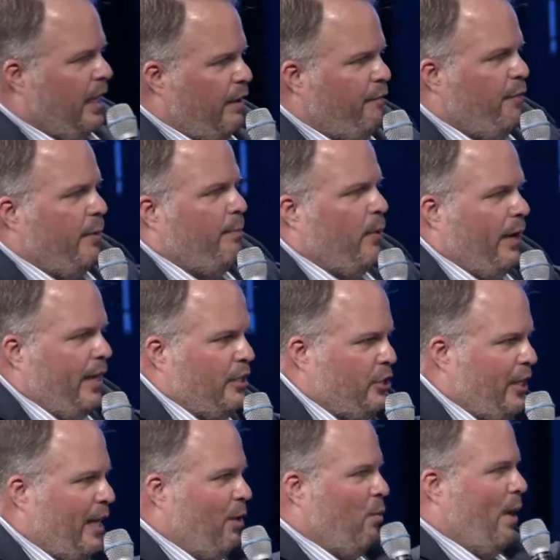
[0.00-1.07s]
Every
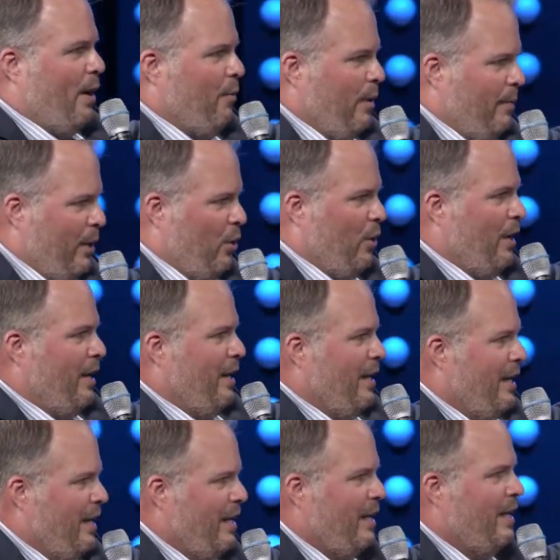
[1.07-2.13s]
branch had a white ribbon on it
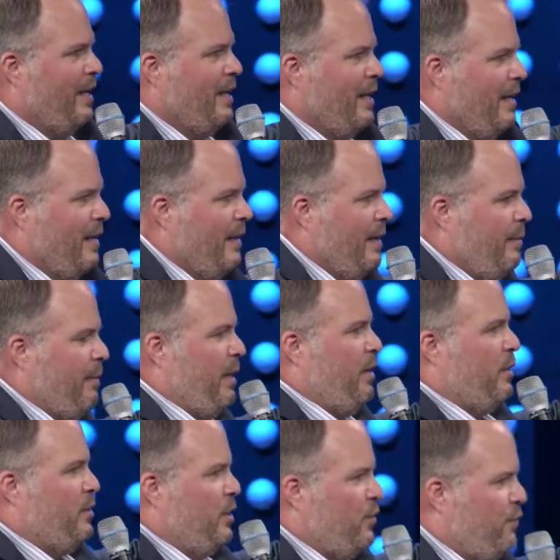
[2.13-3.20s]

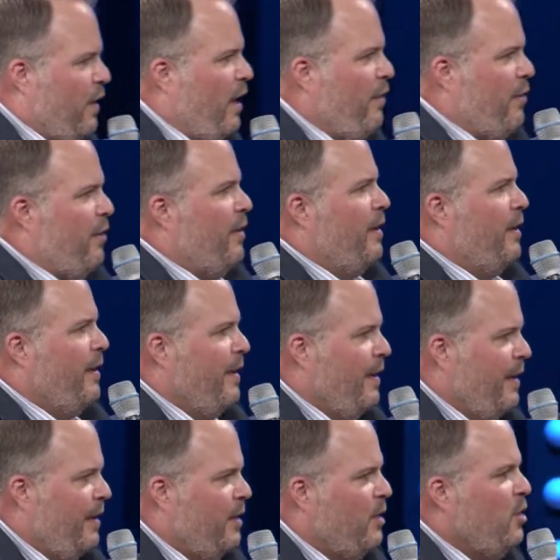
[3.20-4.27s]
because his father
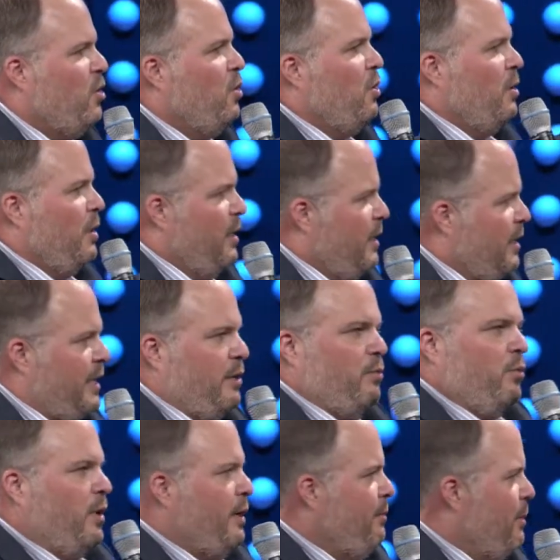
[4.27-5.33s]

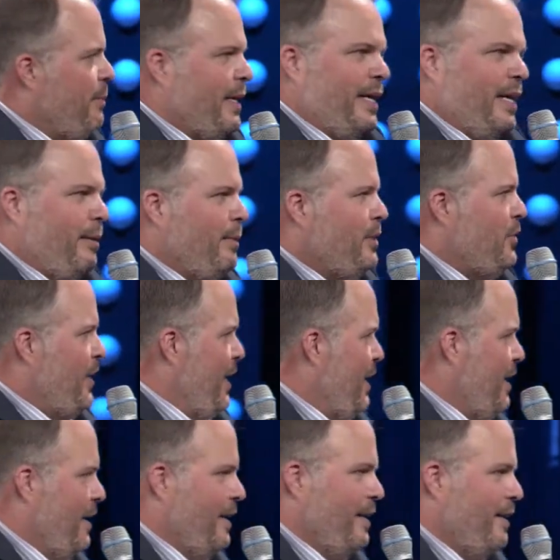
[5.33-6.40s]
didn't want him to make any
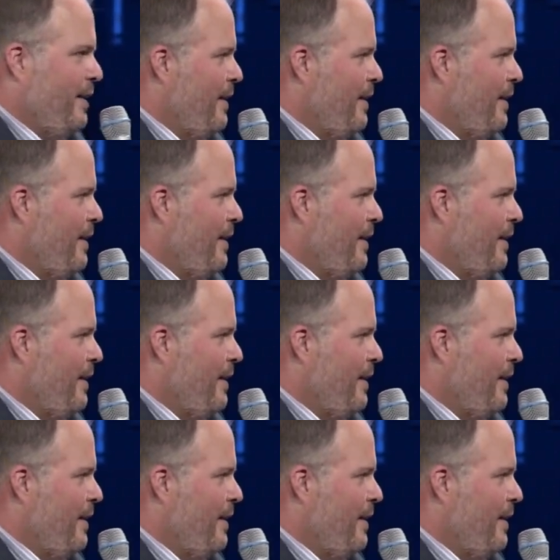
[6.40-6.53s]
mistake.